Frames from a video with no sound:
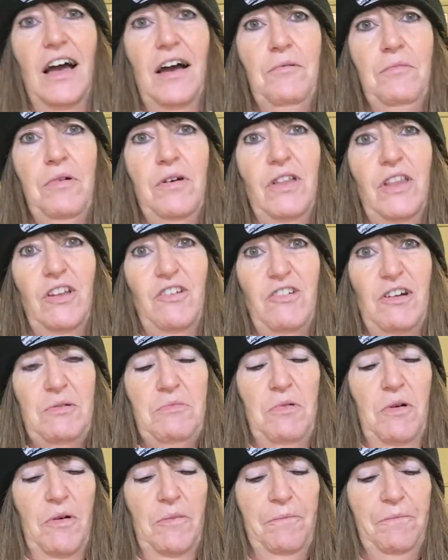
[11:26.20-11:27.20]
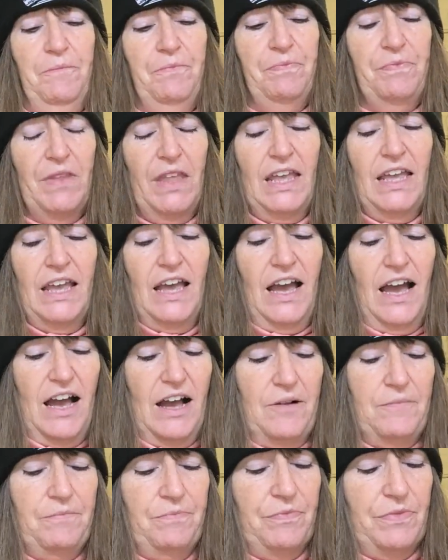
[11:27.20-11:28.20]
and put the grip on.
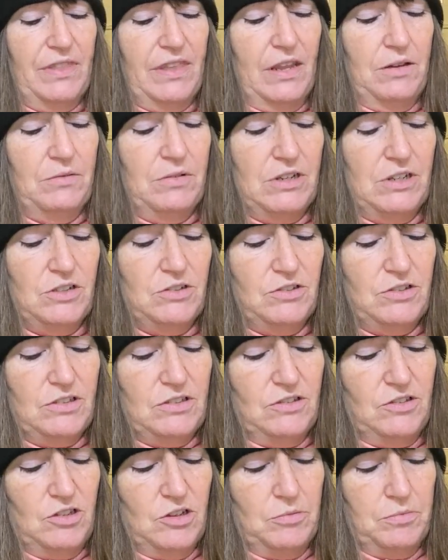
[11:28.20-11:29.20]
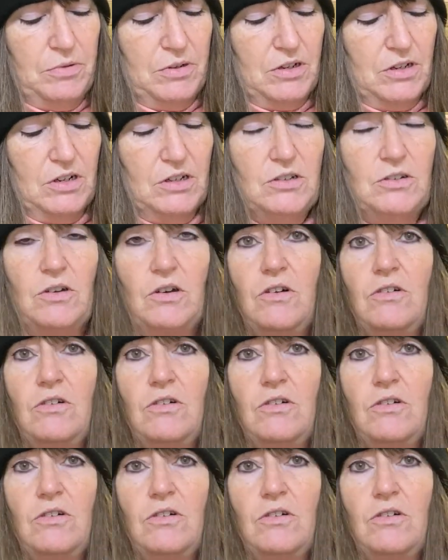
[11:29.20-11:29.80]
Now we're using super glue.